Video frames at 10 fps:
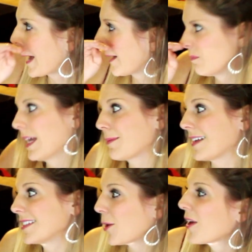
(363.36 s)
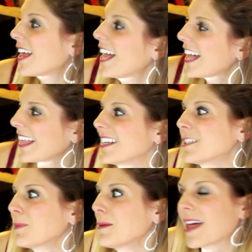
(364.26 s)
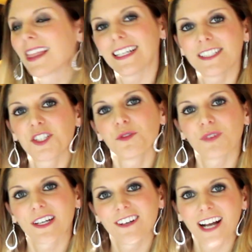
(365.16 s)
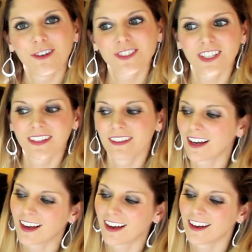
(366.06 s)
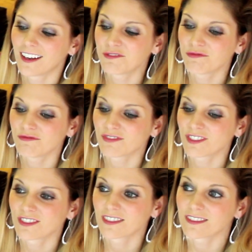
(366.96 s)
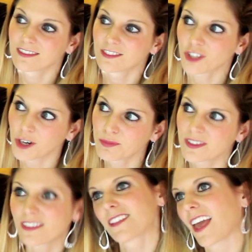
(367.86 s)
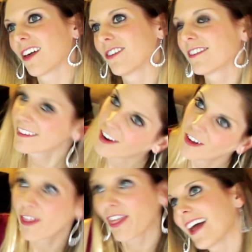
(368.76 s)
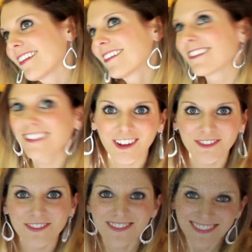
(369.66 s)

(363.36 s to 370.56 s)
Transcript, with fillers: Um, anyway, so that is my method to figure out uh, sharps and scales and all that stuff.